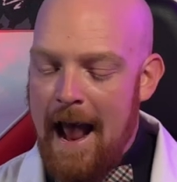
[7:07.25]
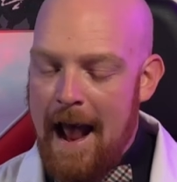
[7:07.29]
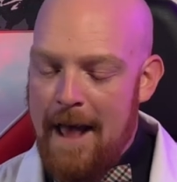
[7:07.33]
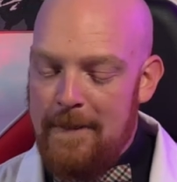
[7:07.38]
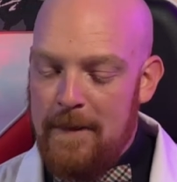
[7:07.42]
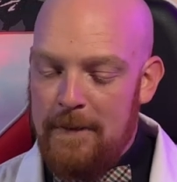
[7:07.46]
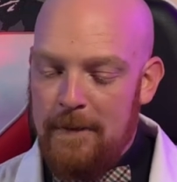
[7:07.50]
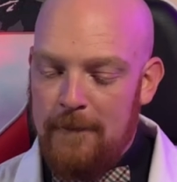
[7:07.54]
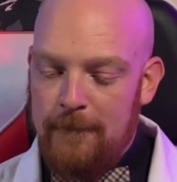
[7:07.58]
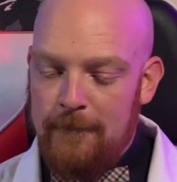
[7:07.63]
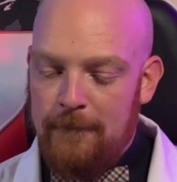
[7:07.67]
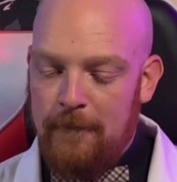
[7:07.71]
And
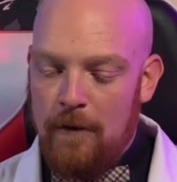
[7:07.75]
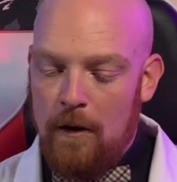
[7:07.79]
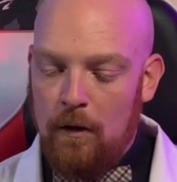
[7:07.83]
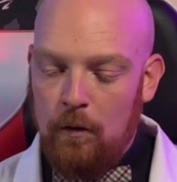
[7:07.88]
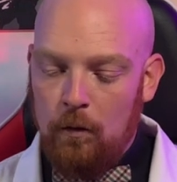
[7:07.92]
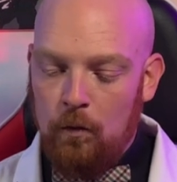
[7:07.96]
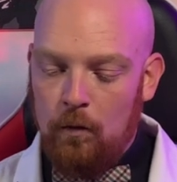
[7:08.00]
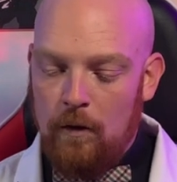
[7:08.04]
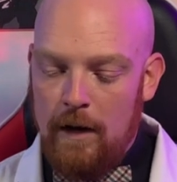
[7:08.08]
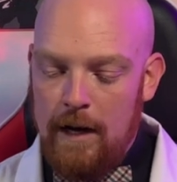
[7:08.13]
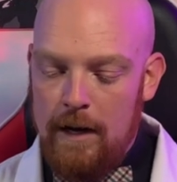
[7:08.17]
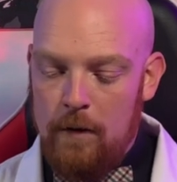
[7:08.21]
then the
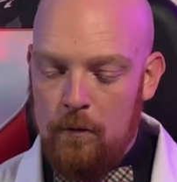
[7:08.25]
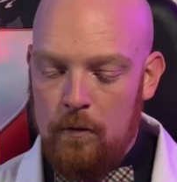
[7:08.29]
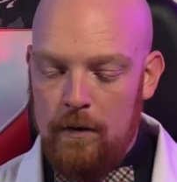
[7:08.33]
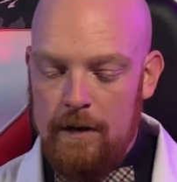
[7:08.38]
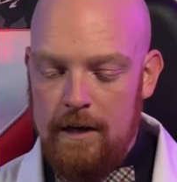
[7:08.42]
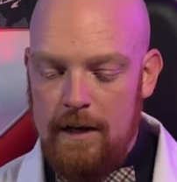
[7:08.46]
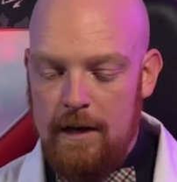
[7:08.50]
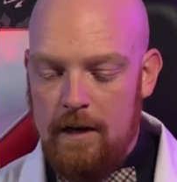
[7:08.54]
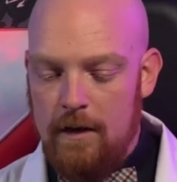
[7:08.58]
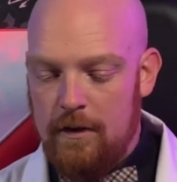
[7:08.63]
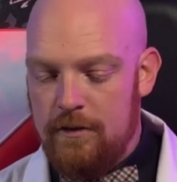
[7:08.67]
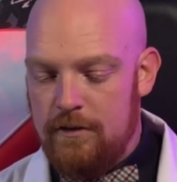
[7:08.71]
far right one
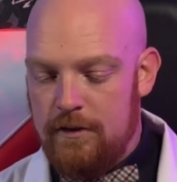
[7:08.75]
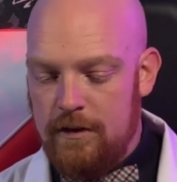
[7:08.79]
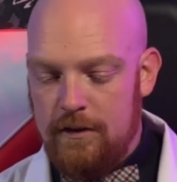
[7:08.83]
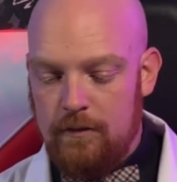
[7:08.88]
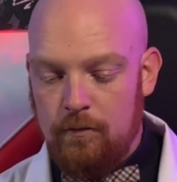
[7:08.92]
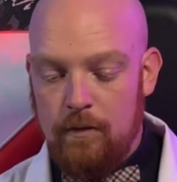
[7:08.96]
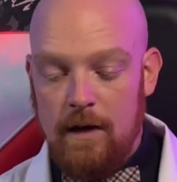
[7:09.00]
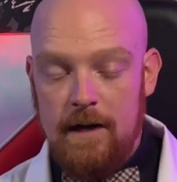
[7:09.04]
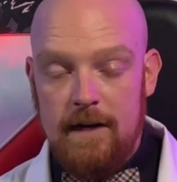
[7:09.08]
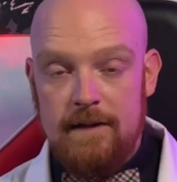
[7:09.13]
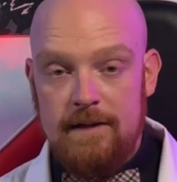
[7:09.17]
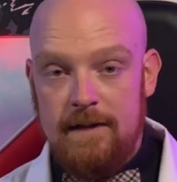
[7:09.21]
here is
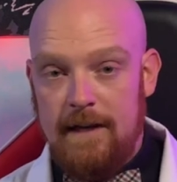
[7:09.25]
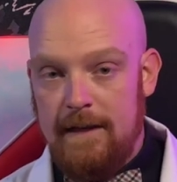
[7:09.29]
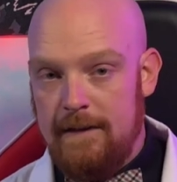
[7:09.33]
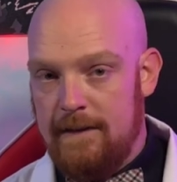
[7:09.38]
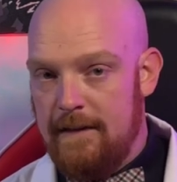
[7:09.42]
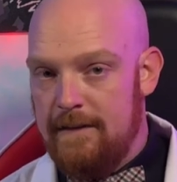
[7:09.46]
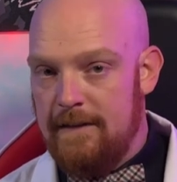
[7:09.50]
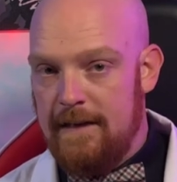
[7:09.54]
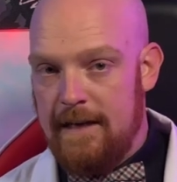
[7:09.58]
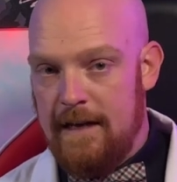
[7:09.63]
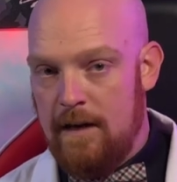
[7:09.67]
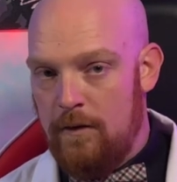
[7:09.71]
just ready to take
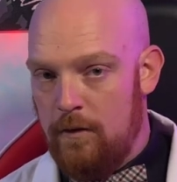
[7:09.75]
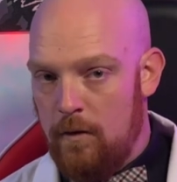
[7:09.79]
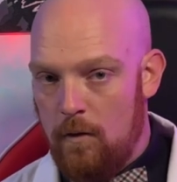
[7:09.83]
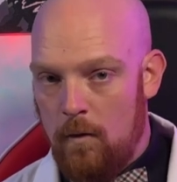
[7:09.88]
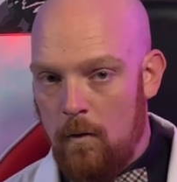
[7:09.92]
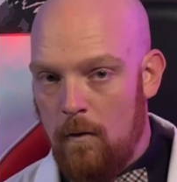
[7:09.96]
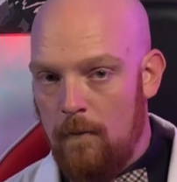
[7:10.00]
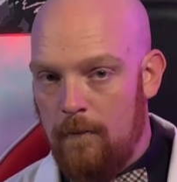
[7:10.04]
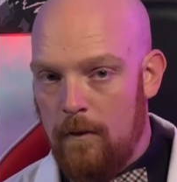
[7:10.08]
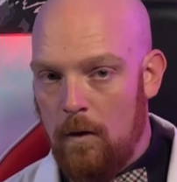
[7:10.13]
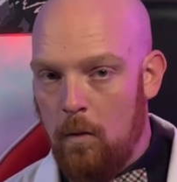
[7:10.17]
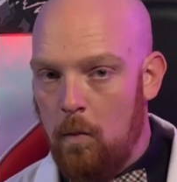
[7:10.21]
the town
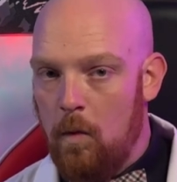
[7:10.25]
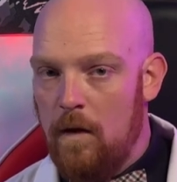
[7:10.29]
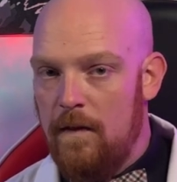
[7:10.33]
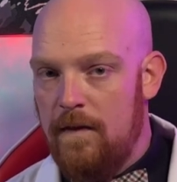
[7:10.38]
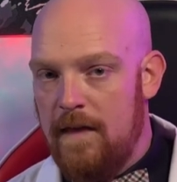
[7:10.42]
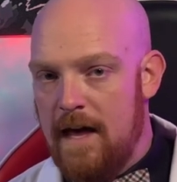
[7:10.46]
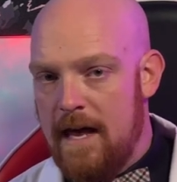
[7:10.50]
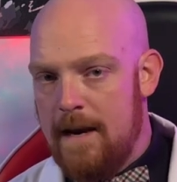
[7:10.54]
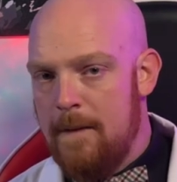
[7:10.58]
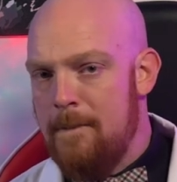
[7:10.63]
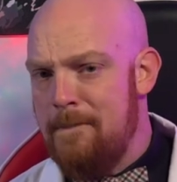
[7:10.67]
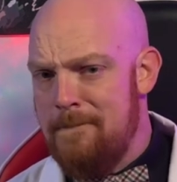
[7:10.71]
over
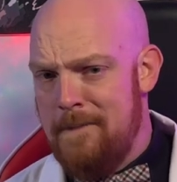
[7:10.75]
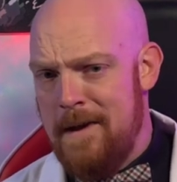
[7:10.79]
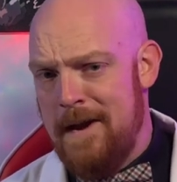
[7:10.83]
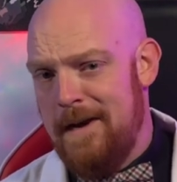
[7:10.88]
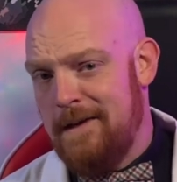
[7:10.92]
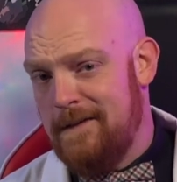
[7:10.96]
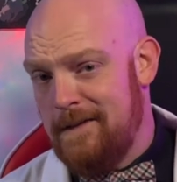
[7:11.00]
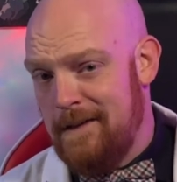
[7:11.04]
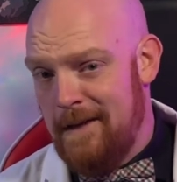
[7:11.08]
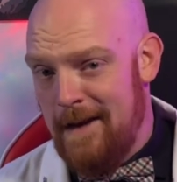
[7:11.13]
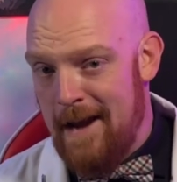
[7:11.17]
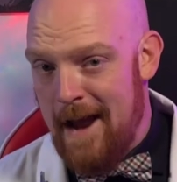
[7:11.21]
with that
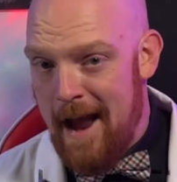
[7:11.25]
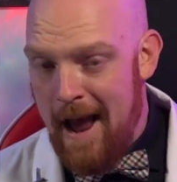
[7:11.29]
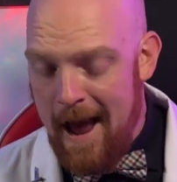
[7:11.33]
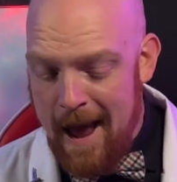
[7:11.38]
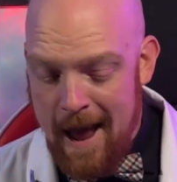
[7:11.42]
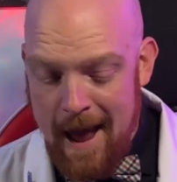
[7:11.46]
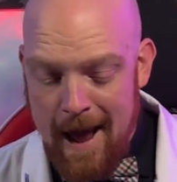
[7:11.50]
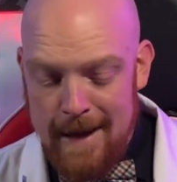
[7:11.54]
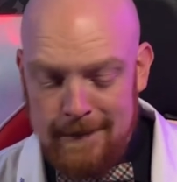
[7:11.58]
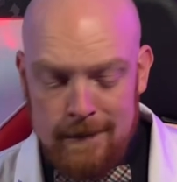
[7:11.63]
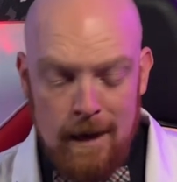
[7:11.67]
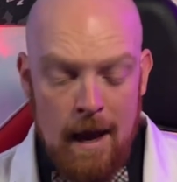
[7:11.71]
amazing
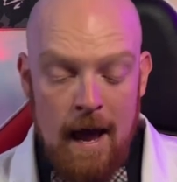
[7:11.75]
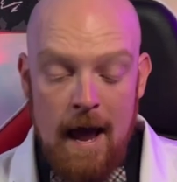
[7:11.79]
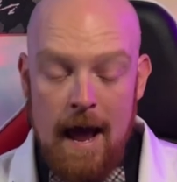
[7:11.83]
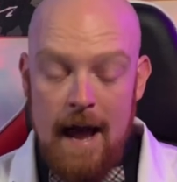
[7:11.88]
hat.